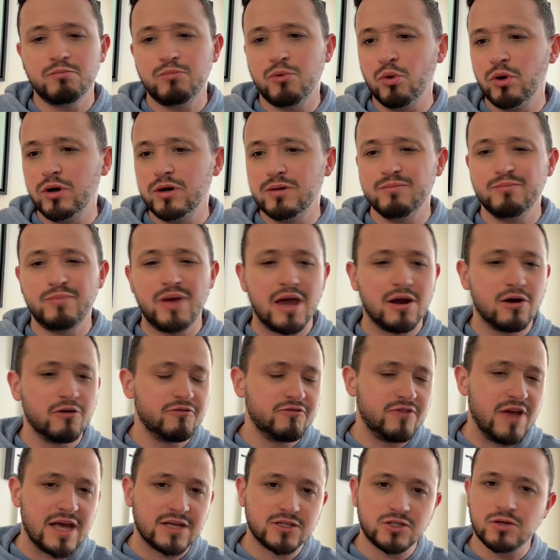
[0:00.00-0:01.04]
important, better,
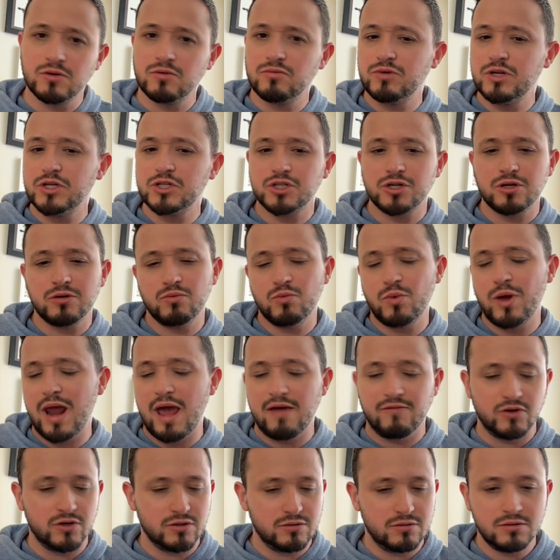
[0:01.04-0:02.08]
faster, richer,
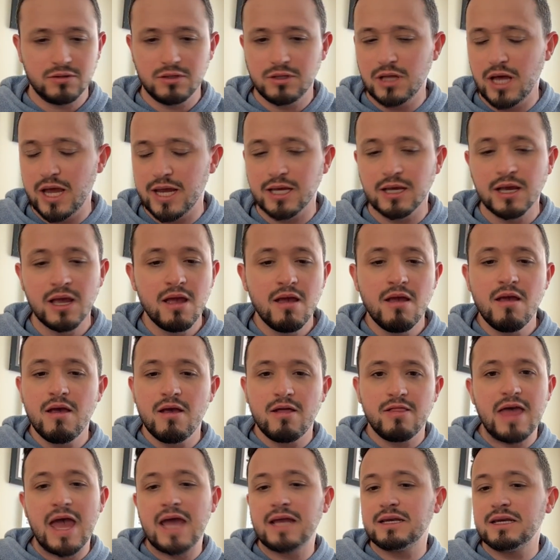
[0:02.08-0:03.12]
whatever. Like
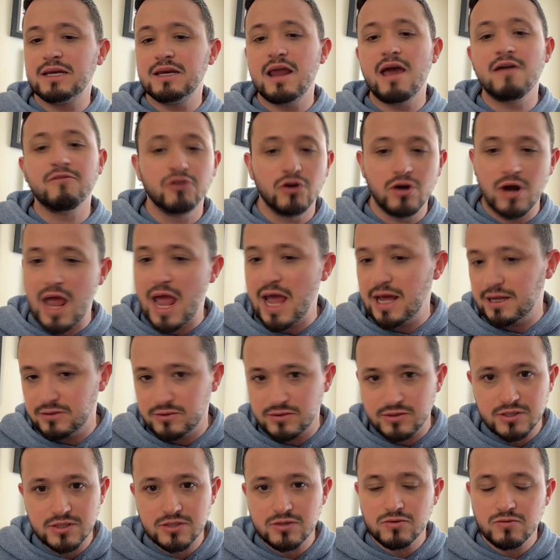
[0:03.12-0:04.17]
that never
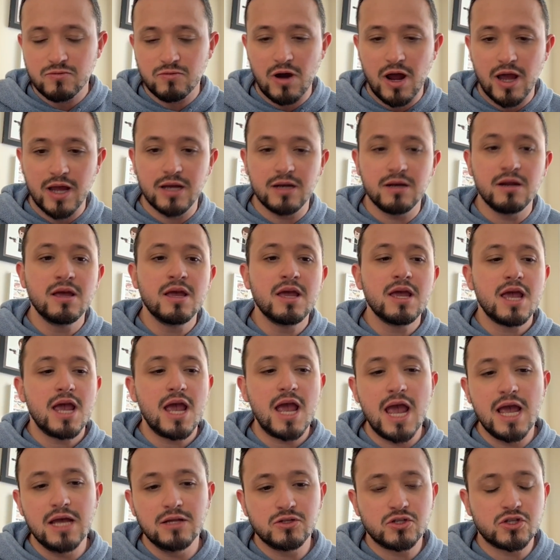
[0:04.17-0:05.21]
ends, right?
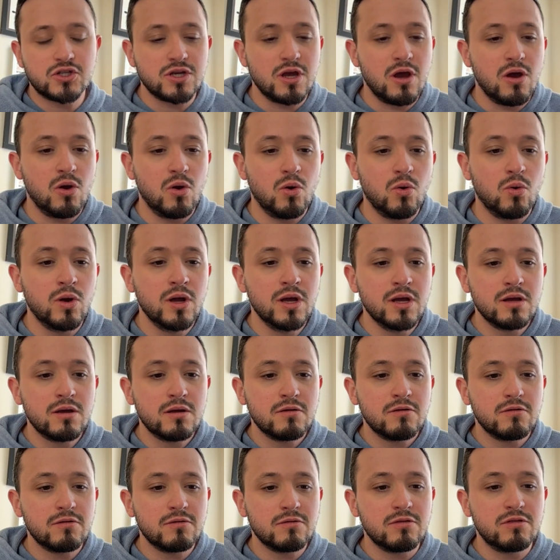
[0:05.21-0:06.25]
And so
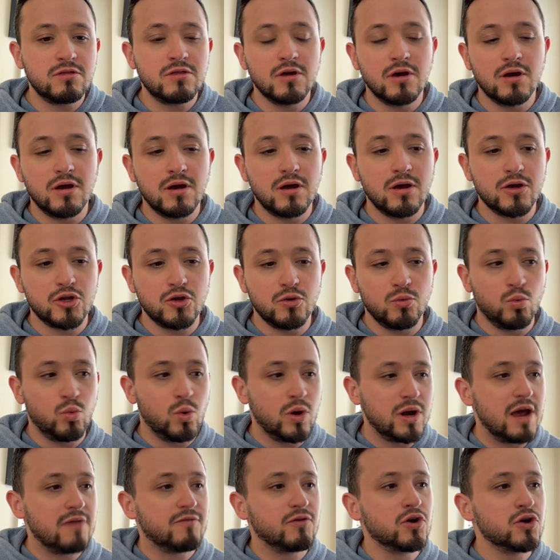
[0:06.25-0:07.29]

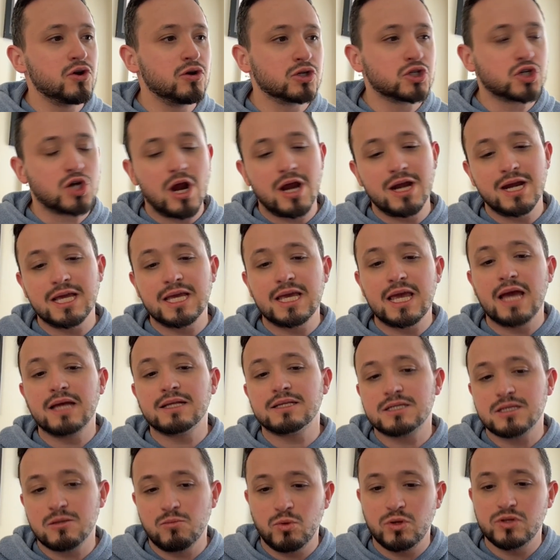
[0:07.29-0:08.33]
whenever you're trying to
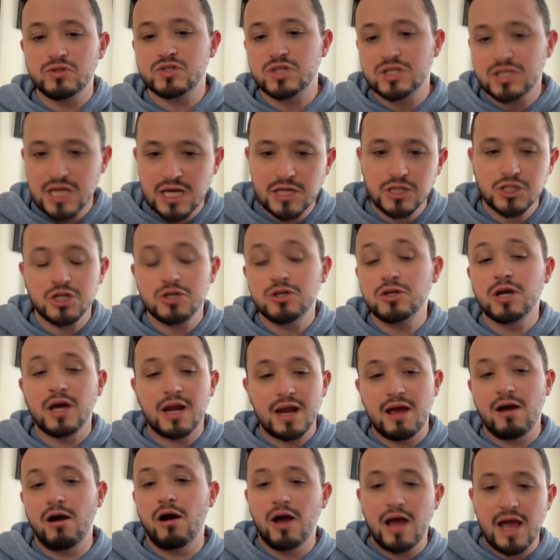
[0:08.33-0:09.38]
get someone's attention, you
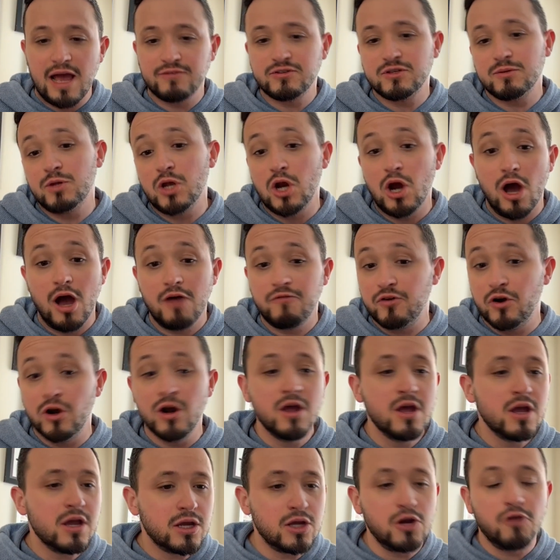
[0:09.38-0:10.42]
got to have something to offer.
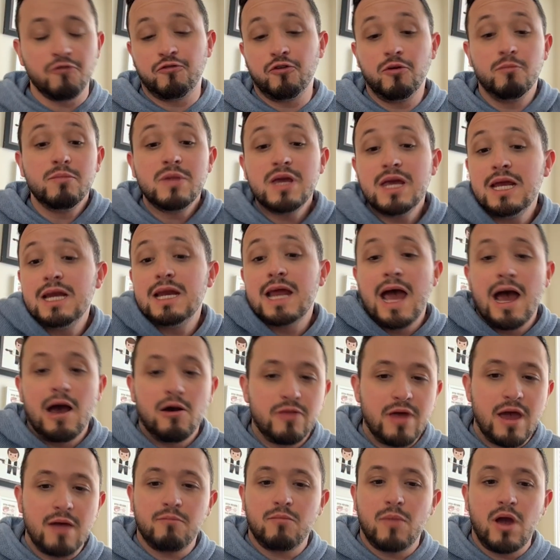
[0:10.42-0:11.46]
For me
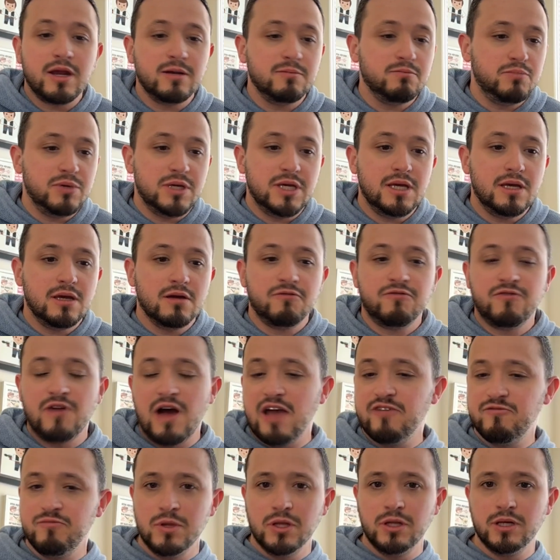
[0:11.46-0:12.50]
now, that might be a
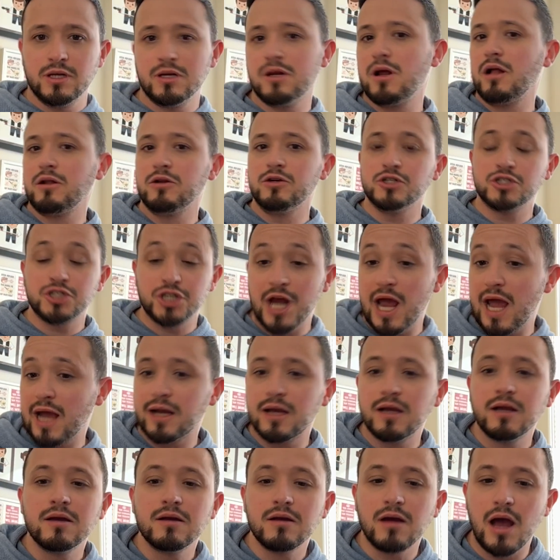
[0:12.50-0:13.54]
$5 million
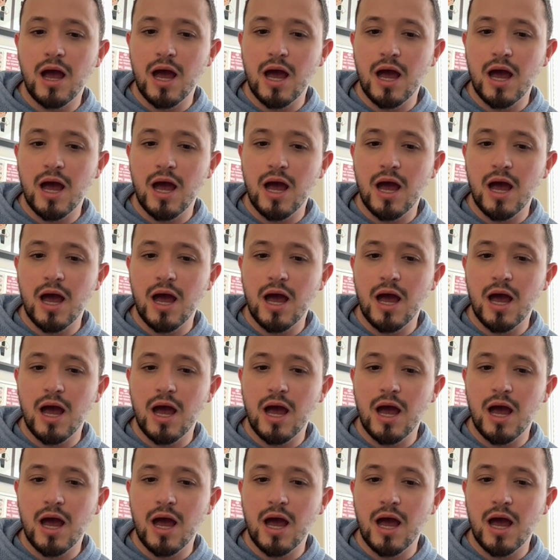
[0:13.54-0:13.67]
check.